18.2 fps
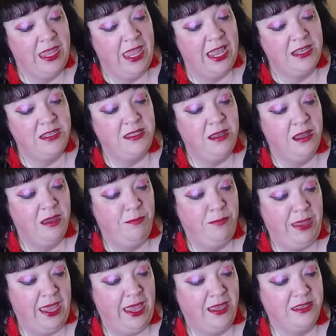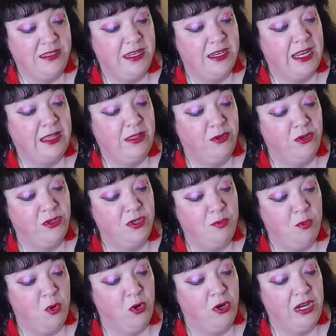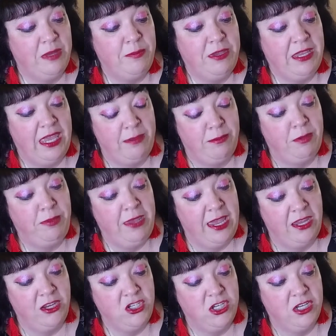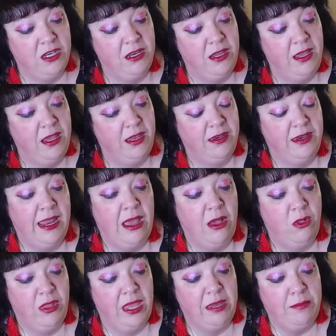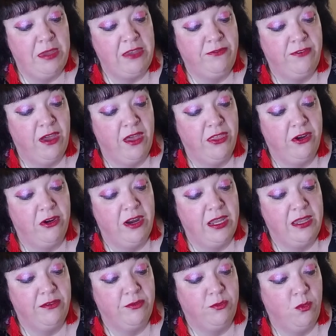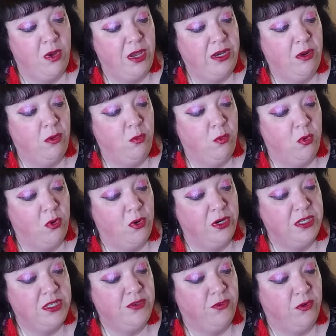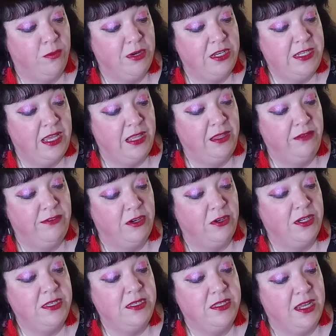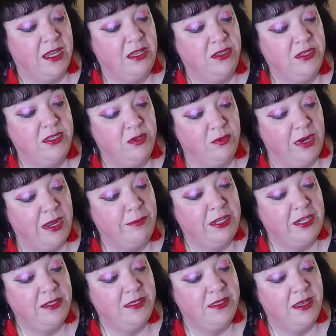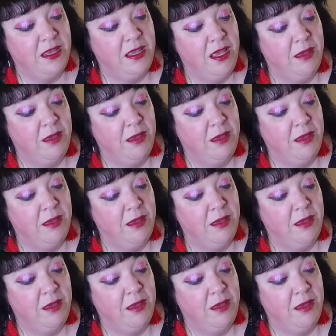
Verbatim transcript: As time passed and I learned more, it became a passion. Now, like my father, I have won awards for my Talavera style ceramics.